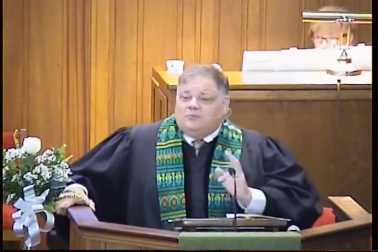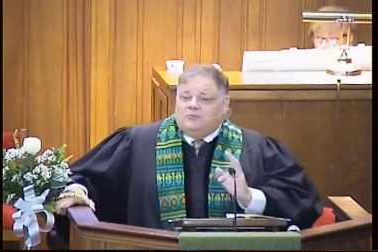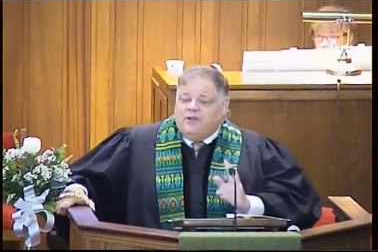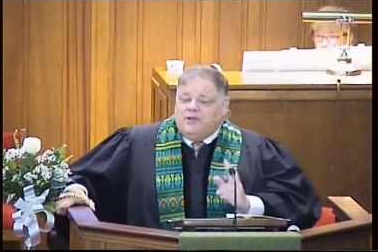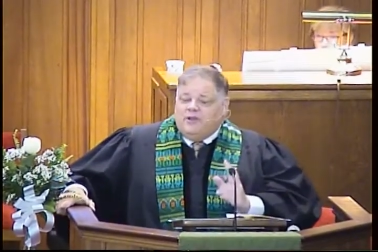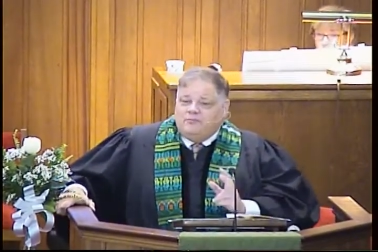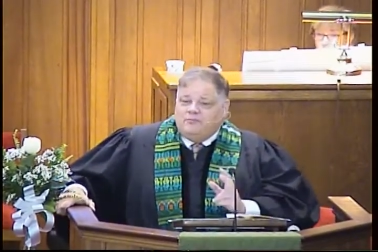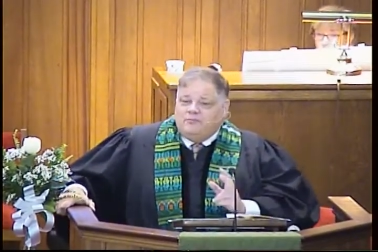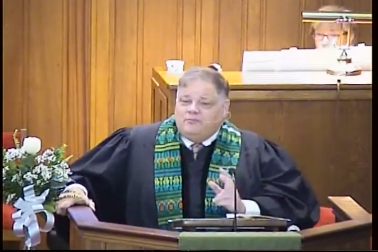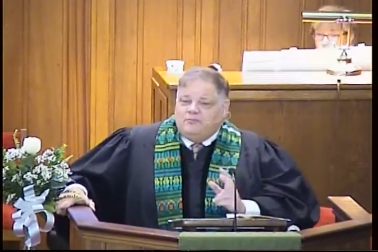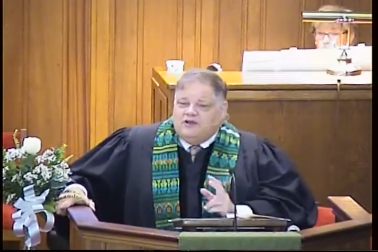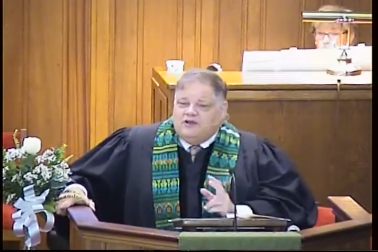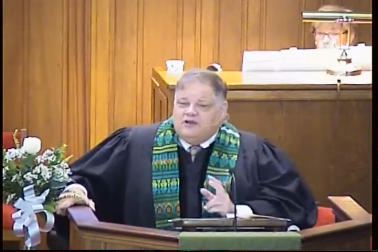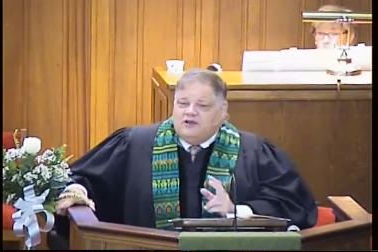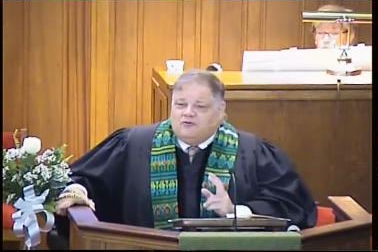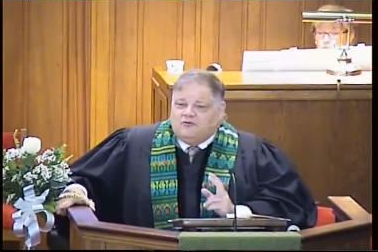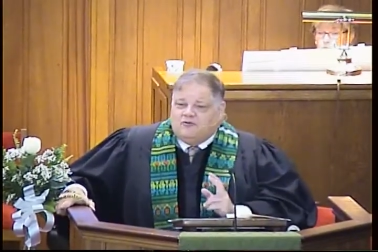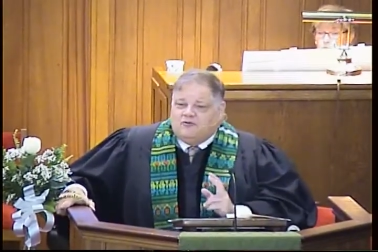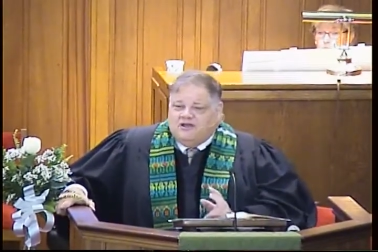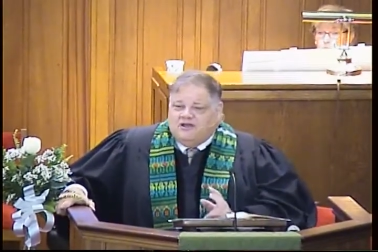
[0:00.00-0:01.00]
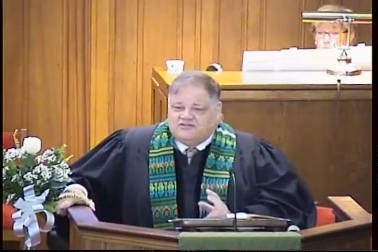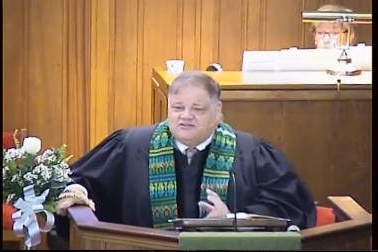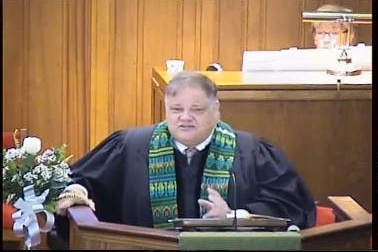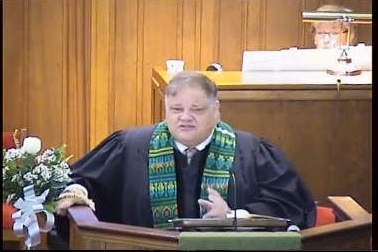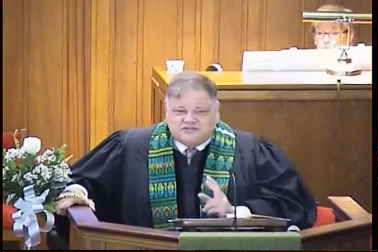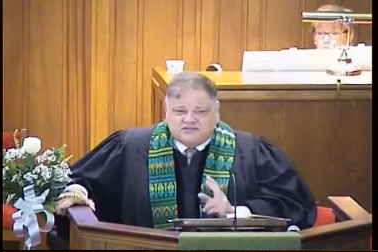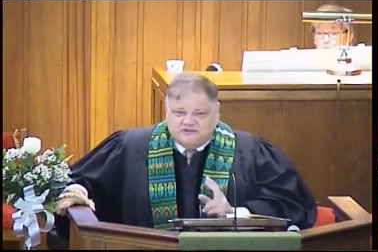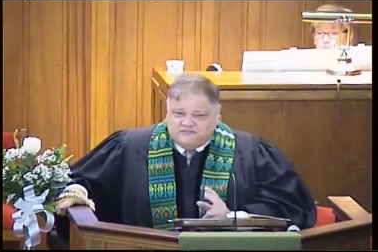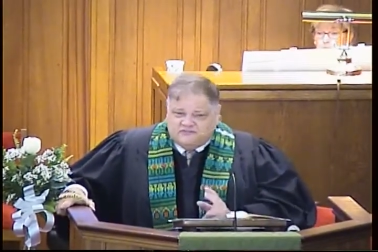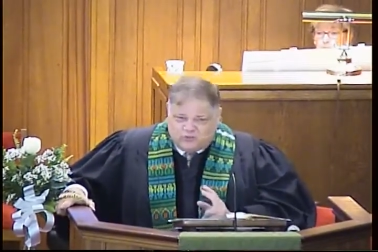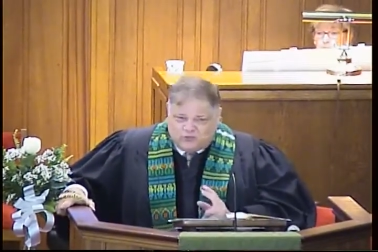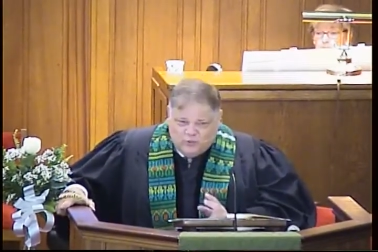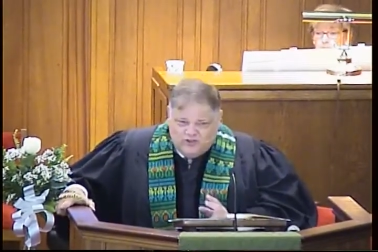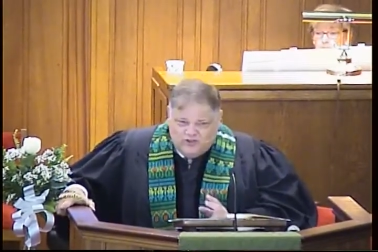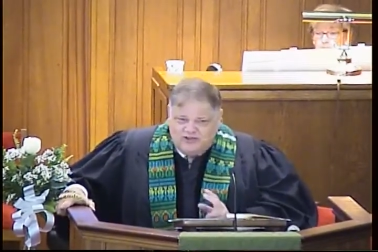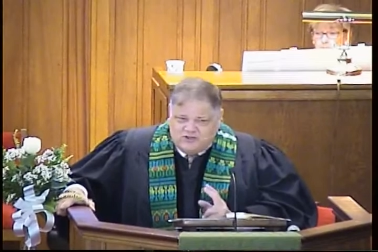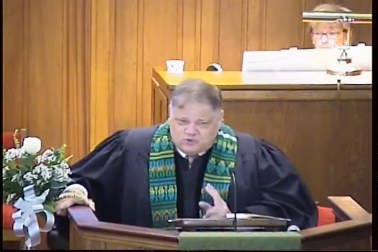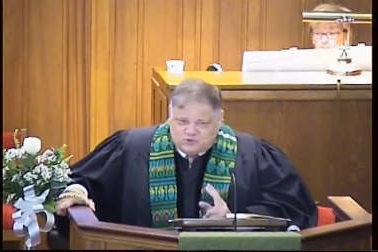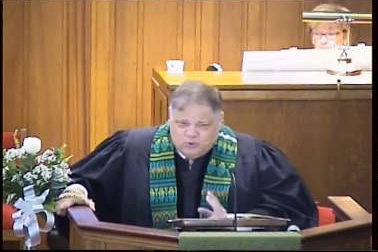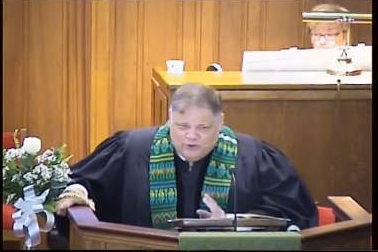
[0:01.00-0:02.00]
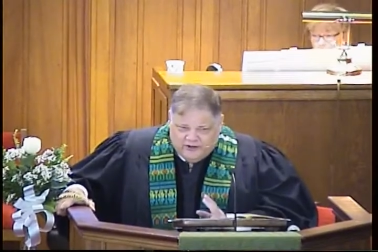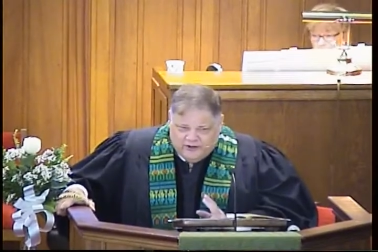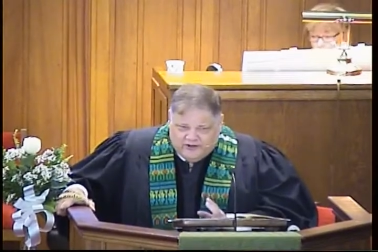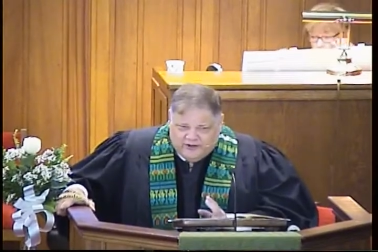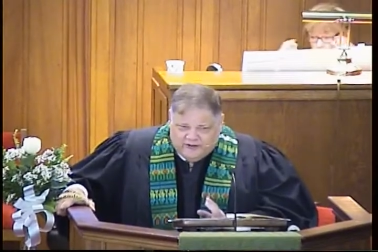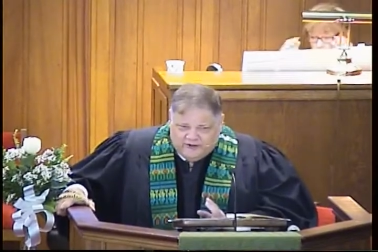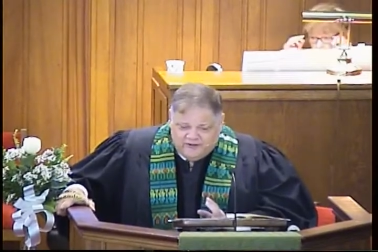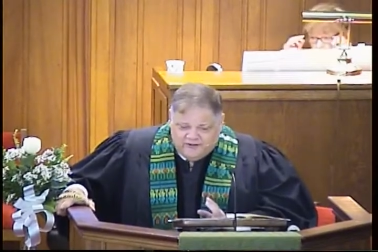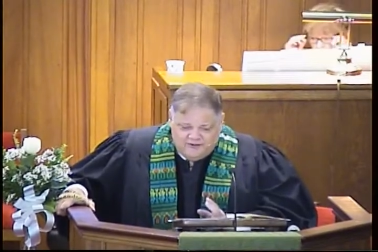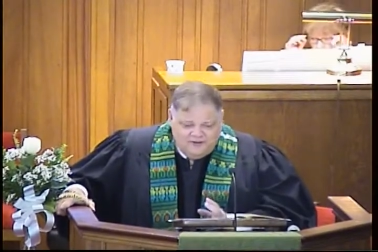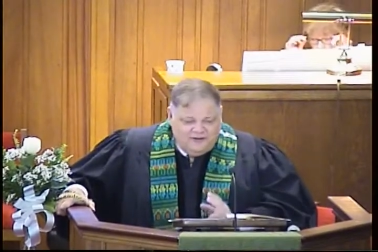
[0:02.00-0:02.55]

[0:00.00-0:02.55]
paper towel crisis of 2020,